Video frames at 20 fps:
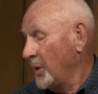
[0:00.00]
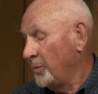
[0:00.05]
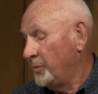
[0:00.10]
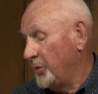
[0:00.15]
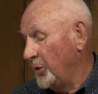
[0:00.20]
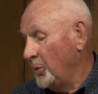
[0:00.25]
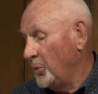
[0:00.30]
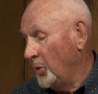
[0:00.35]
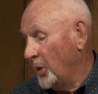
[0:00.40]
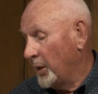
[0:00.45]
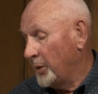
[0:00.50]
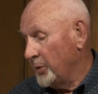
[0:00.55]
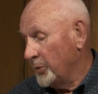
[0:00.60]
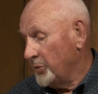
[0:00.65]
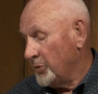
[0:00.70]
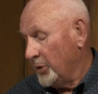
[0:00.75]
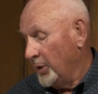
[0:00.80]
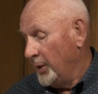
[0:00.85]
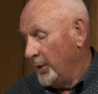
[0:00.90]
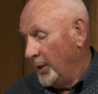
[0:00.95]
a few
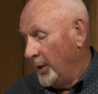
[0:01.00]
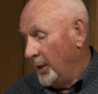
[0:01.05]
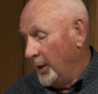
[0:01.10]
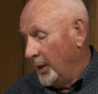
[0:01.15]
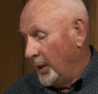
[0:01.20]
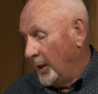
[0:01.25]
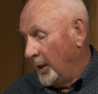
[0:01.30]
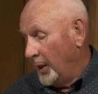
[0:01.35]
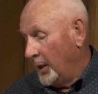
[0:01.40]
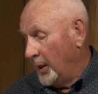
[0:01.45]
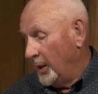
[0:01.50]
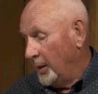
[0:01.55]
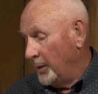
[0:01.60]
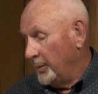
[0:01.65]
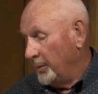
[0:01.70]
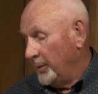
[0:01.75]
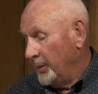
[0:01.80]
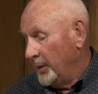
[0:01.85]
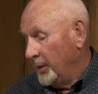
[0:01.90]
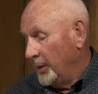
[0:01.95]
others, uh,
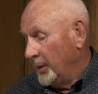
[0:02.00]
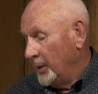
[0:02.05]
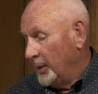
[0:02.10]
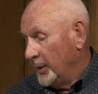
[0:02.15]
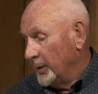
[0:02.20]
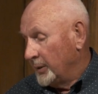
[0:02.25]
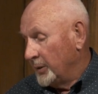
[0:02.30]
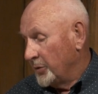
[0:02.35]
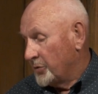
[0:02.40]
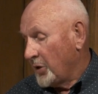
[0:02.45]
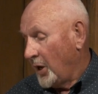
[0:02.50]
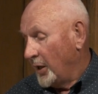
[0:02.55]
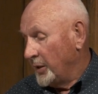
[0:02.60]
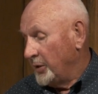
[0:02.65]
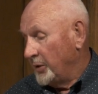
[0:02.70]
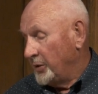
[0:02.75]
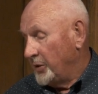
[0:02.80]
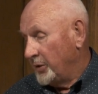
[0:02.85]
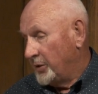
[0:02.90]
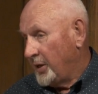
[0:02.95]

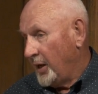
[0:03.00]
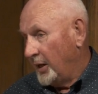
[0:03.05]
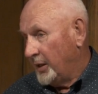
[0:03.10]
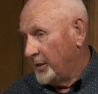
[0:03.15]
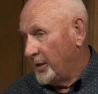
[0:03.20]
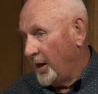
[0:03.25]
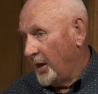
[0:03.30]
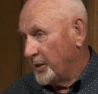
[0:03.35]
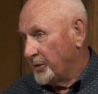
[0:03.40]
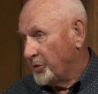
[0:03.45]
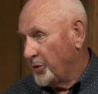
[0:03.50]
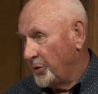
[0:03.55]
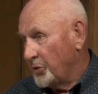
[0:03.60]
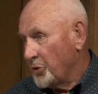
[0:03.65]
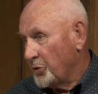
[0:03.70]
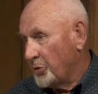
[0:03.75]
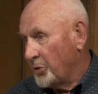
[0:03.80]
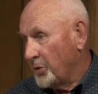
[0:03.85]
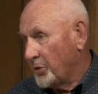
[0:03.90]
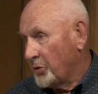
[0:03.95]
decided to take that to,
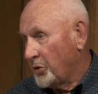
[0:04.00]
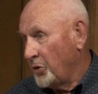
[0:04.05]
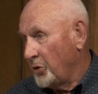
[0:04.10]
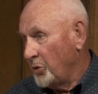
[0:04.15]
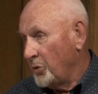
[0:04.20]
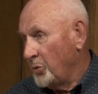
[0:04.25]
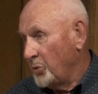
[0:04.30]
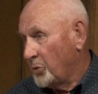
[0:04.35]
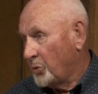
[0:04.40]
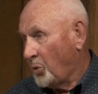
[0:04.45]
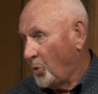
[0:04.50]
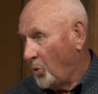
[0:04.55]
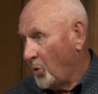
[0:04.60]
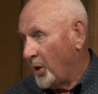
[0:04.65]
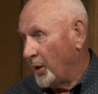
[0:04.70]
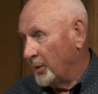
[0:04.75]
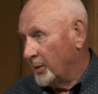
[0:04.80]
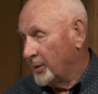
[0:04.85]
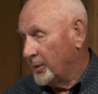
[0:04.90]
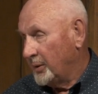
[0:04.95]
the, to
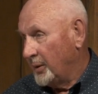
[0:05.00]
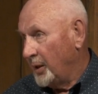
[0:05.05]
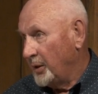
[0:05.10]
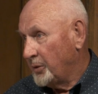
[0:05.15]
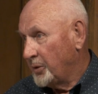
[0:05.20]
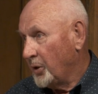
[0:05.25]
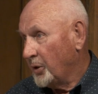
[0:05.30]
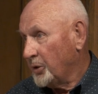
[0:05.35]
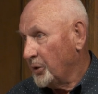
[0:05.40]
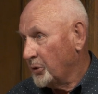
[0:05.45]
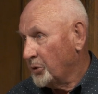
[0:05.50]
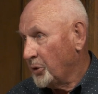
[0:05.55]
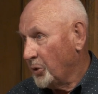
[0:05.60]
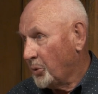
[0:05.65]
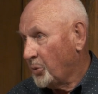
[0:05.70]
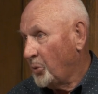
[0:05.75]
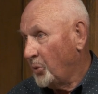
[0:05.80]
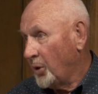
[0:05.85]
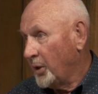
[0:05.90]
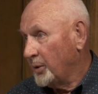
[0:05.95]
court. They took it to
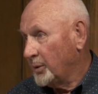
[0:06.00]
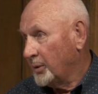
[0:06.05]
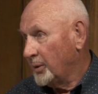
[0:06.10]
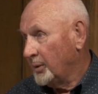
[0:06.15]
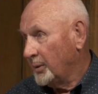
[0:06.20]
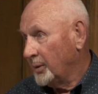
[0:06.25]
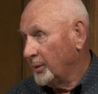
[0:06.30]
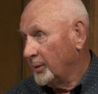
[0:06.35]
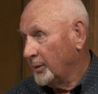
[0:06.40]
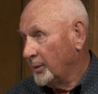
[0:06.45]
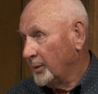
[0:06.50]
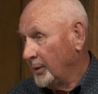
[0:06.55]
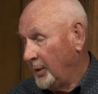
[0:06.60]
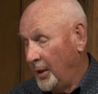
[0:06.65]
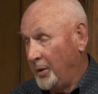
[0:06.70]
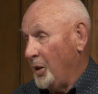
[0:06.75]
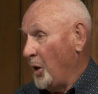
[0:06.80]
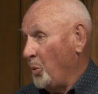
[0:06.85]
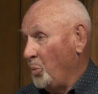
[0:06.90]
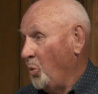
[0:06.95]
court
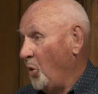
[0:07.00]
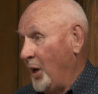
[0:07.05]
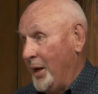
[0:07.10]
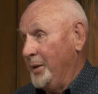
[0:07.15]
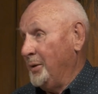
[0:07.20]
and they won